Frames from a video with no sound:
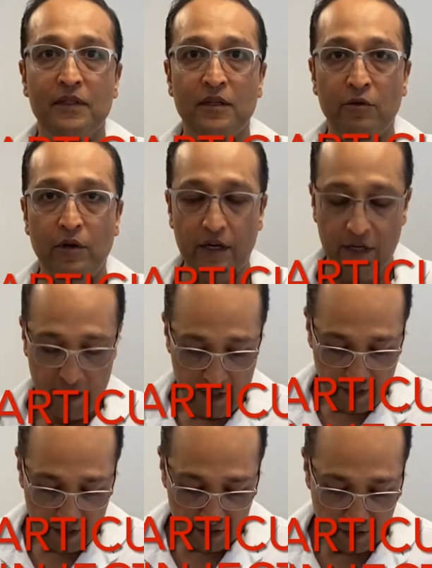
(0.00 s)
Right.
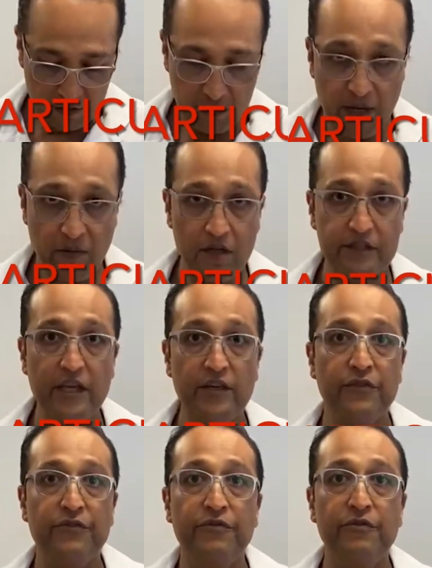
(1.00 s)
So today I'm going to take
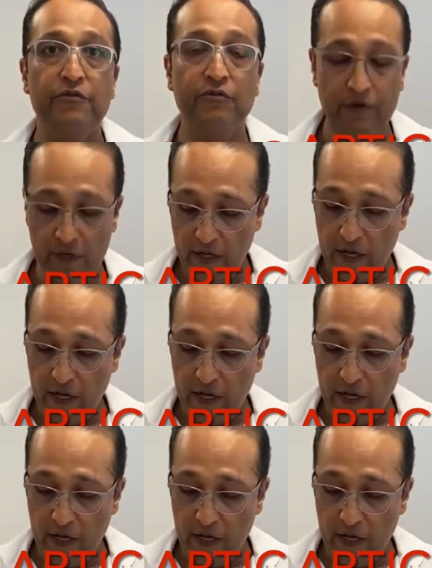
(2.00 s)
you through